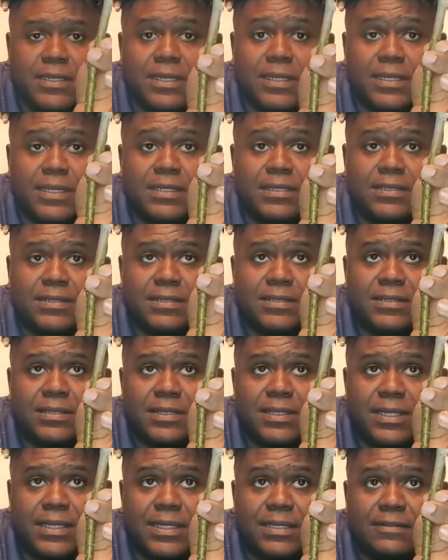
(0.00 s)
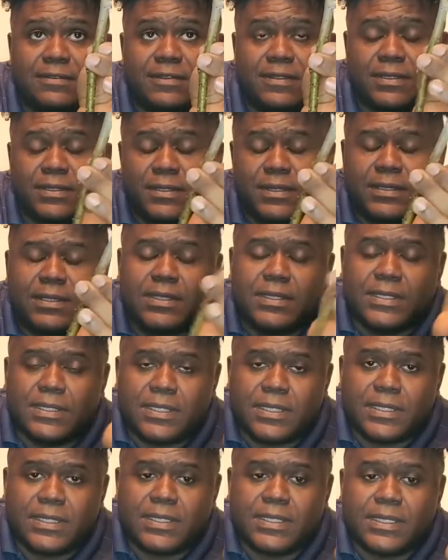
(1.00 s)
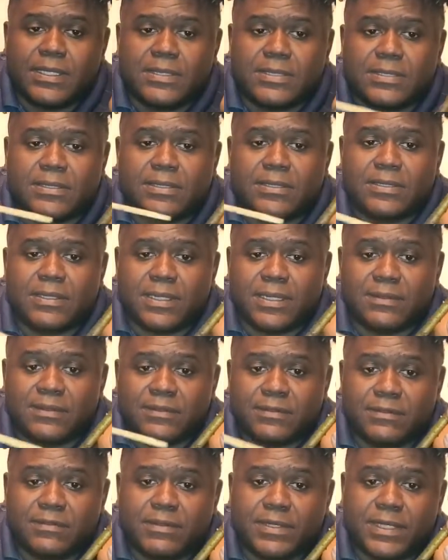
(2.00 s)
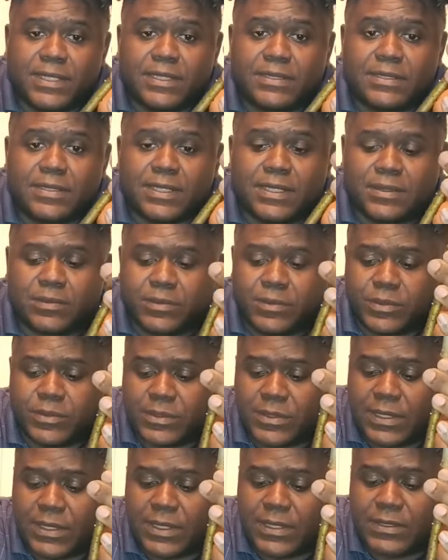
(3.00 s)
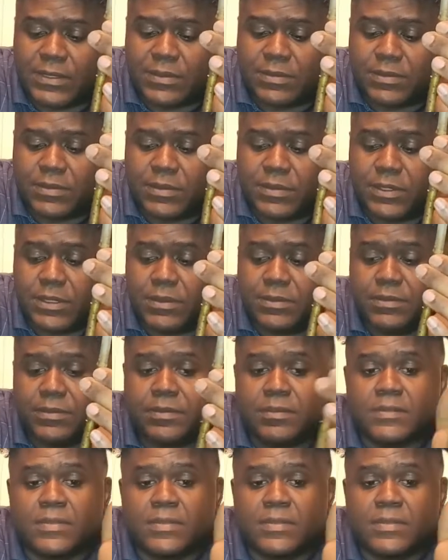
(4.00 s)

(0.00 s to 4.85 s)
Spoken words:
The cutting is still alive. And the cutting's still alive because it had roots that I just pulled up.